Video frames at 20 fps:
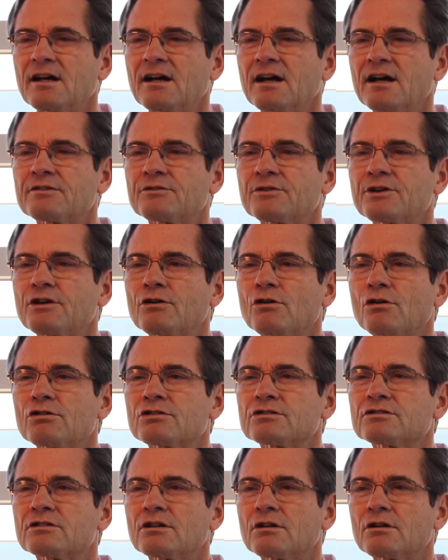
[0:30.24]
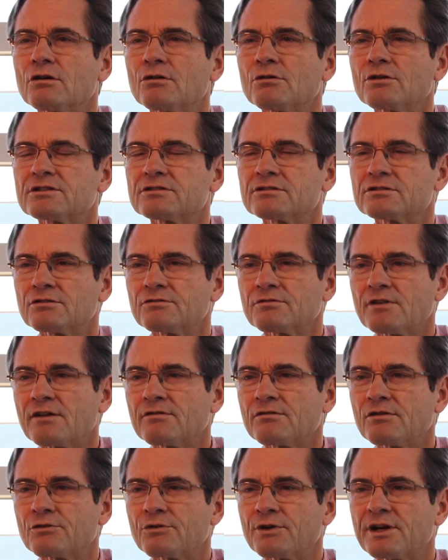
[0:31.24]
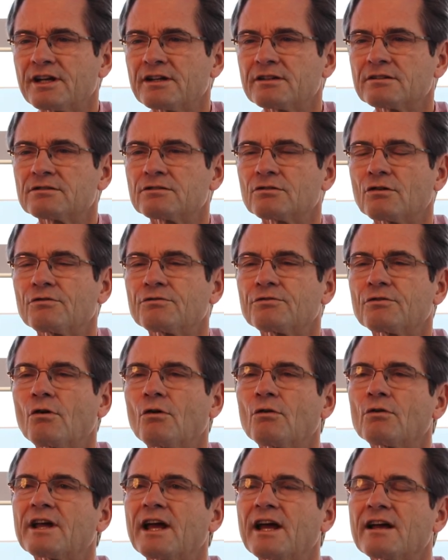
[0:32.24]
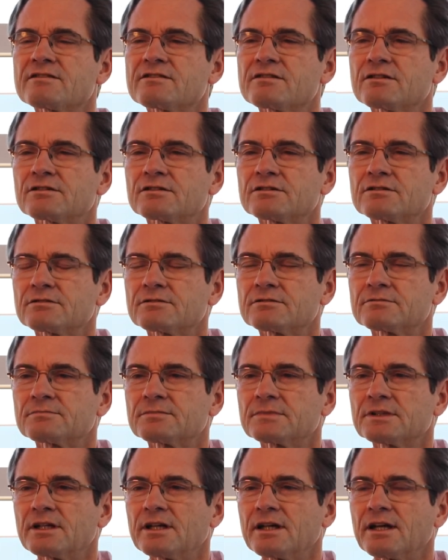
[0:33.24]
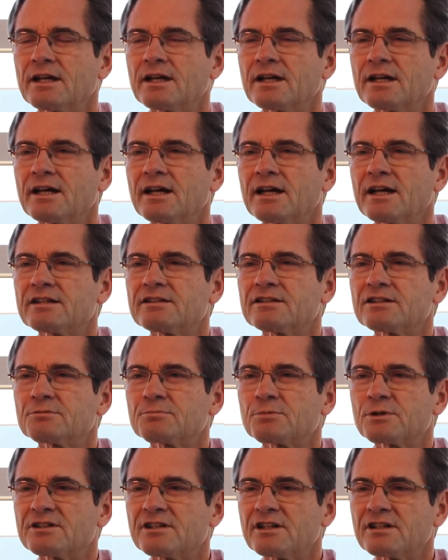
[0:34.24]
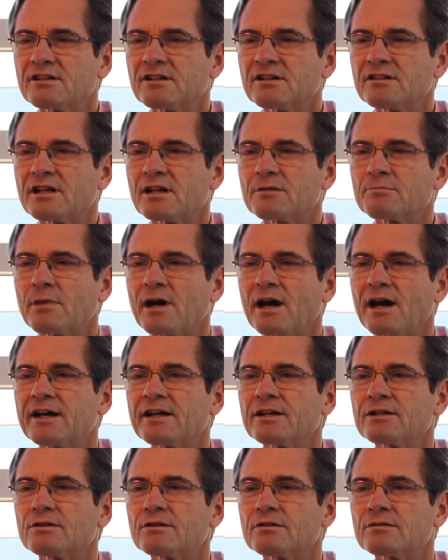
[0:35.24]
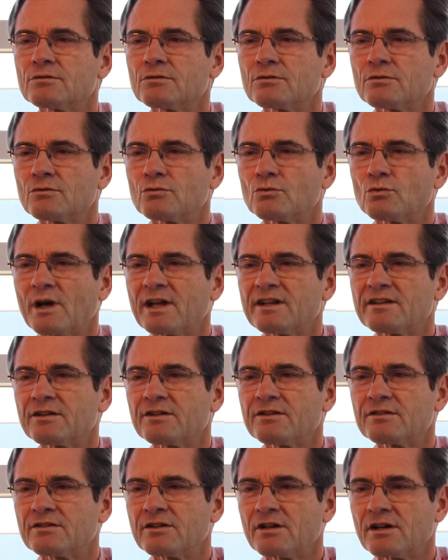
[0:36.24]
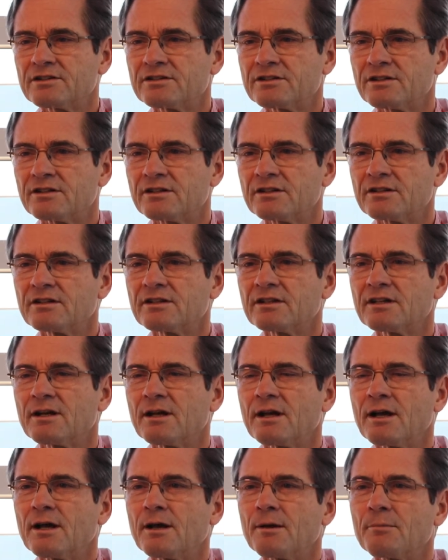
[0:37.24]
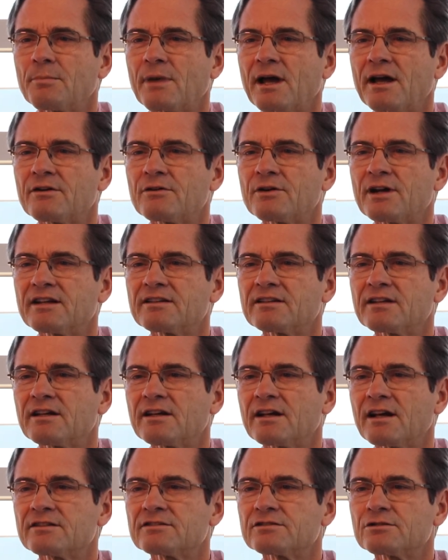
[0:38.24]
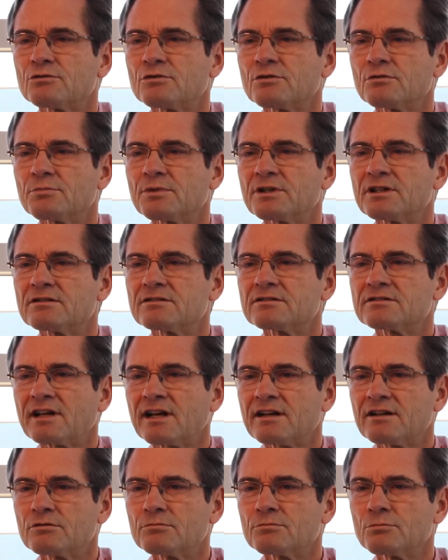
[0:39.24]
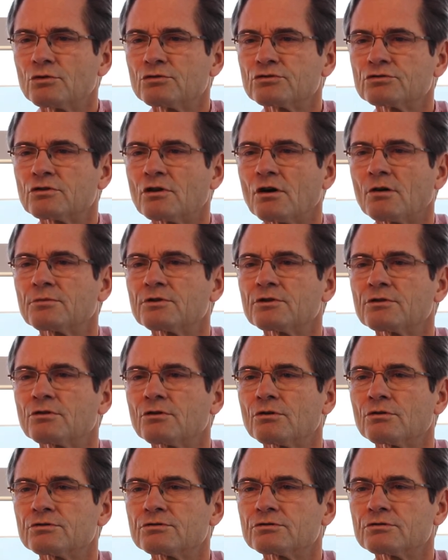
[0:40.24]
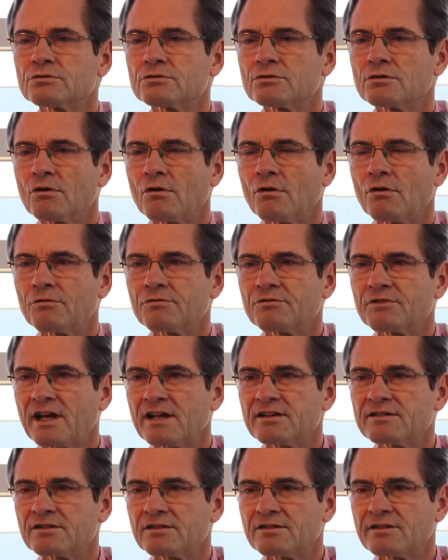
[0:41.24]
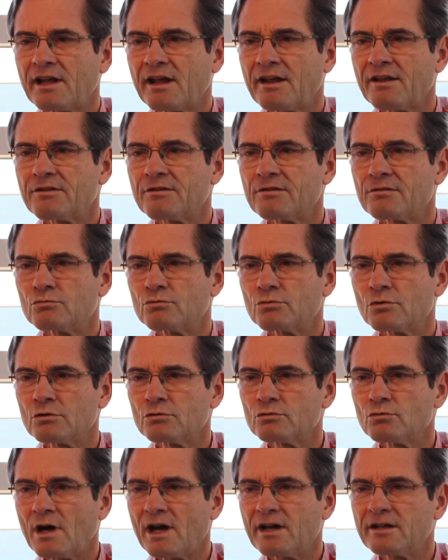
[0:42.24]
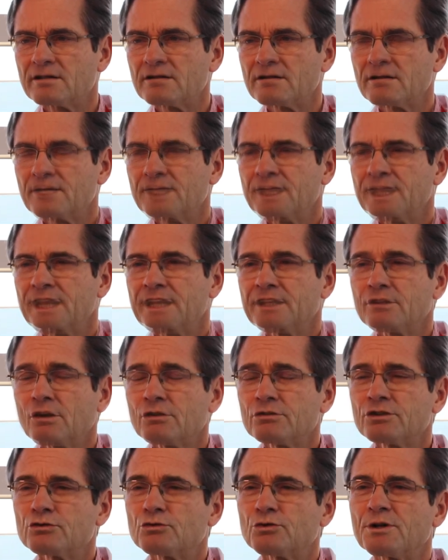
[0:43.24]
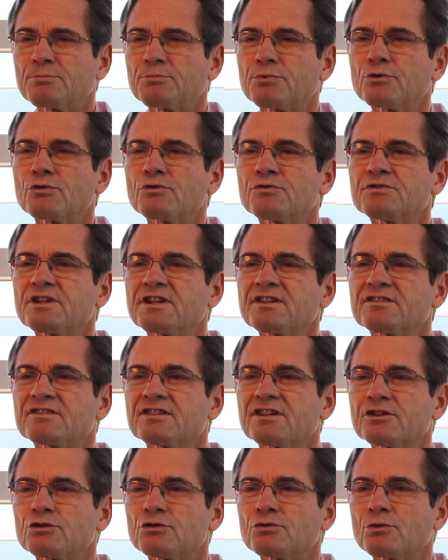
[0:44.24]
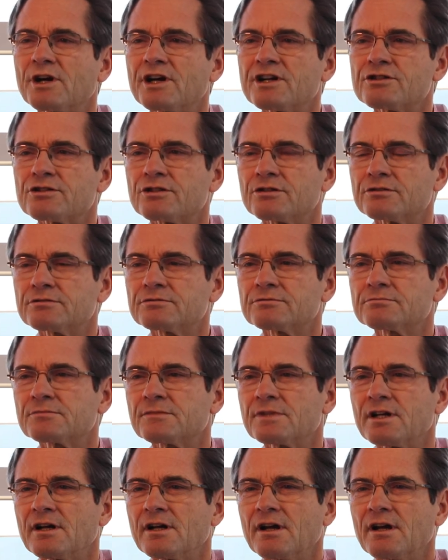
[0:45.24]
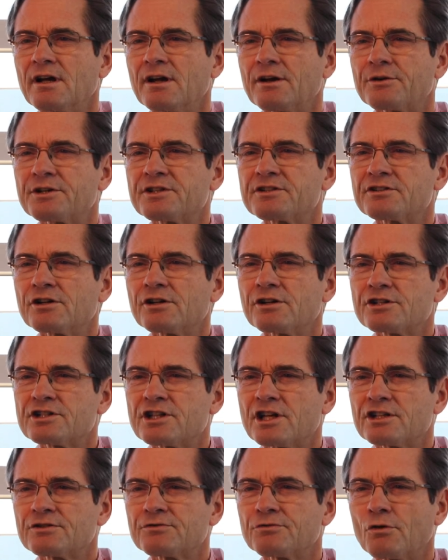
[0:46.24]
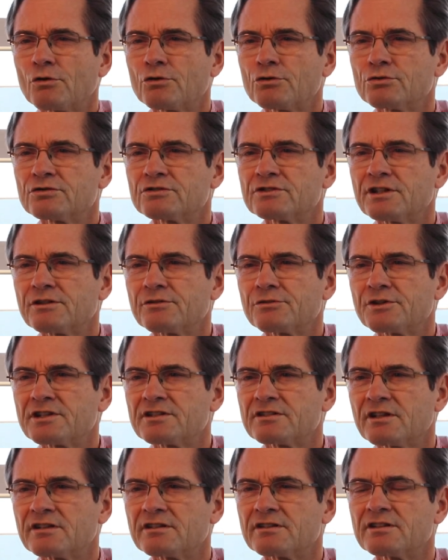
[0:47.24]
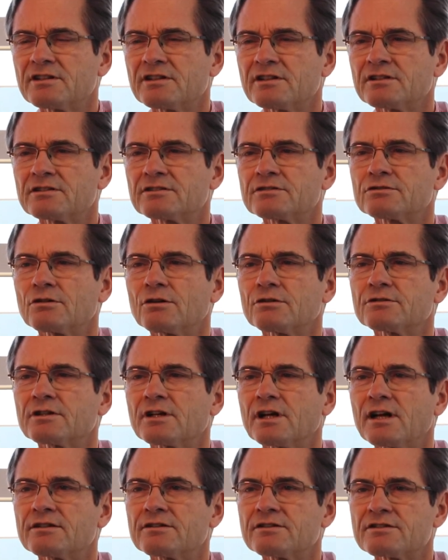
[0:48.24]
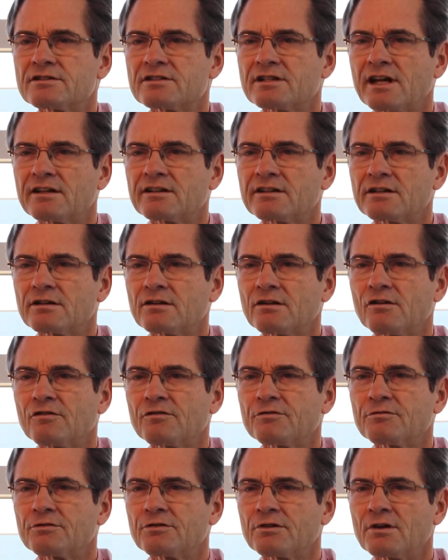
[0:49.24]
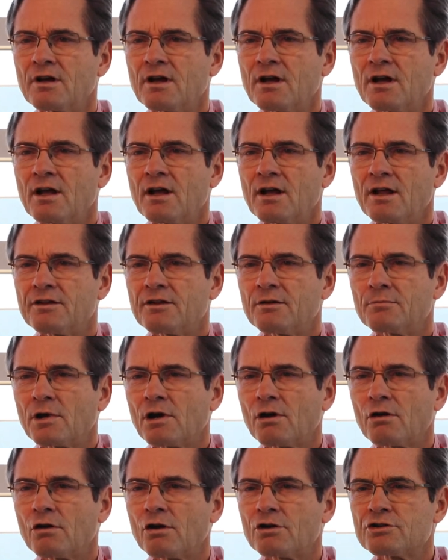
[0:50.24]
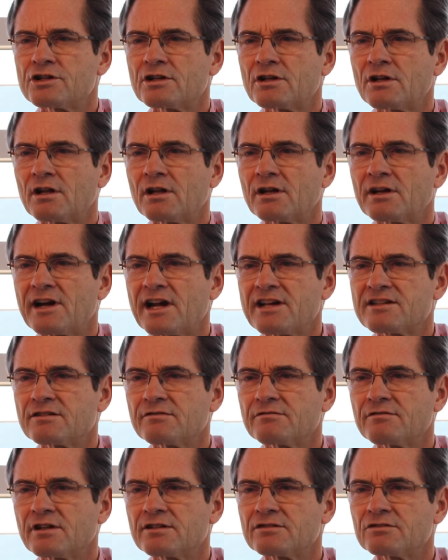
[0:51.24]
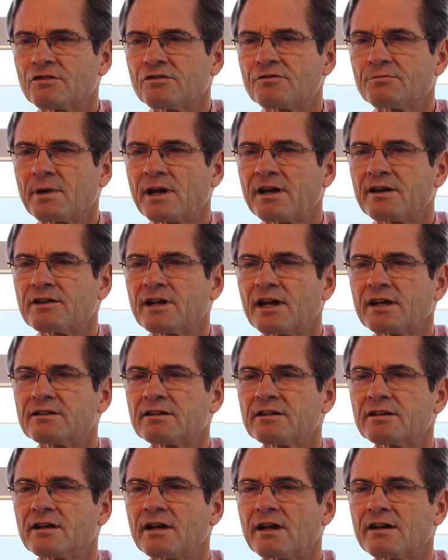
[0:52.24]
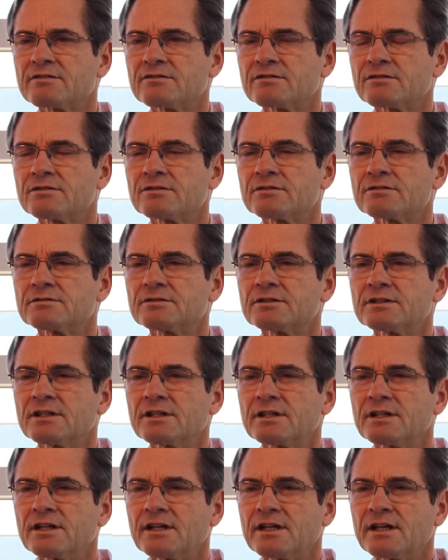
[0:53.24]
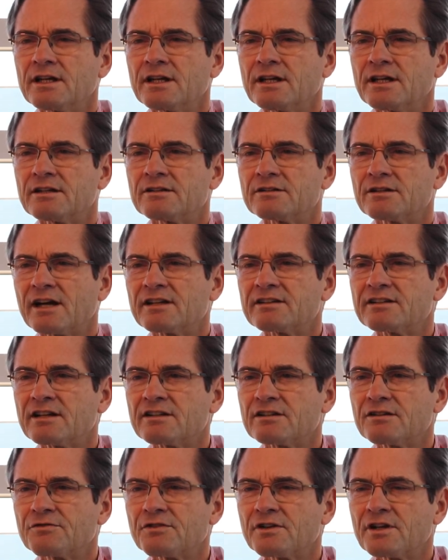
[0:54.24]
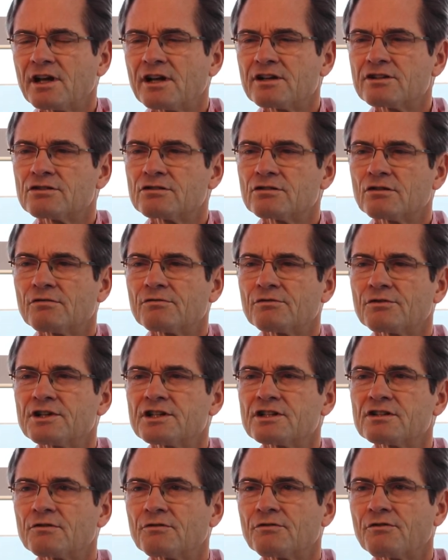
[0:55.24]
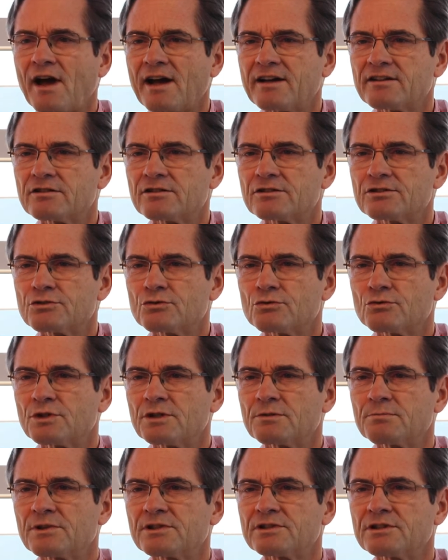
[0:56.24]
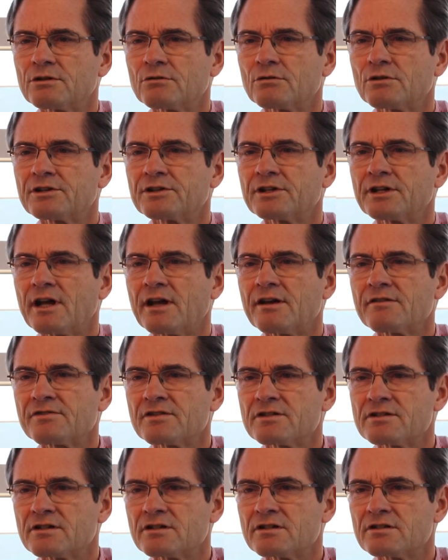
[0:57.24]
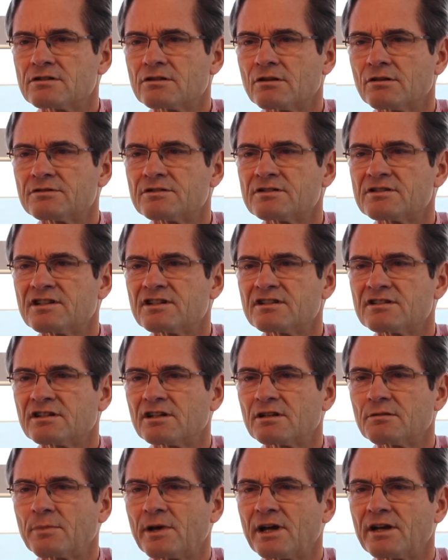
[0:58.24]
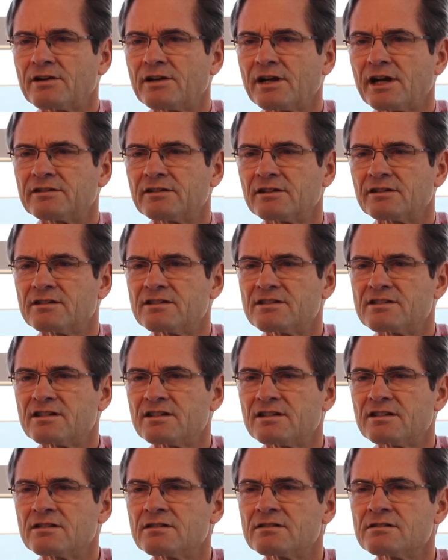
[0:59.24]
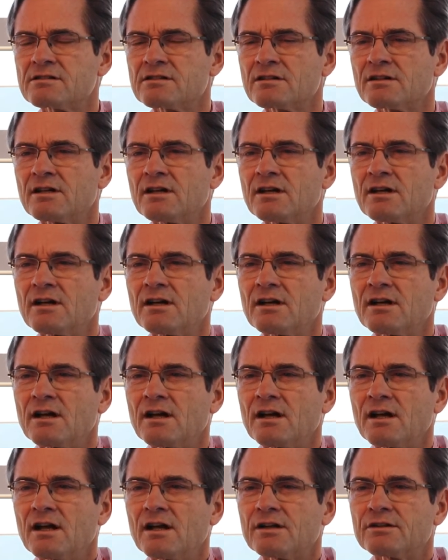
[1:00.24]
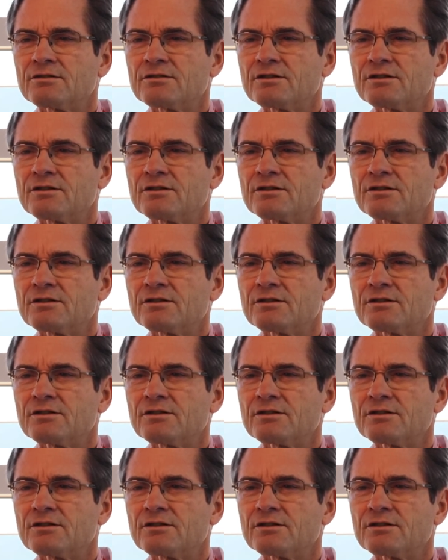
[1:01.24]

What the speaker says: and records the lowest survival rates of all cancers. It is predicted that by 2030, pancreatic cancer will be the second most common cause of cancer death worldwide. In order to improve this situation, research has focused in recent years on the understanding of the biological aggressiveness of pancreatic cancer, in the identification of risk factors with particular emphasis on cystic pancreatic disease, the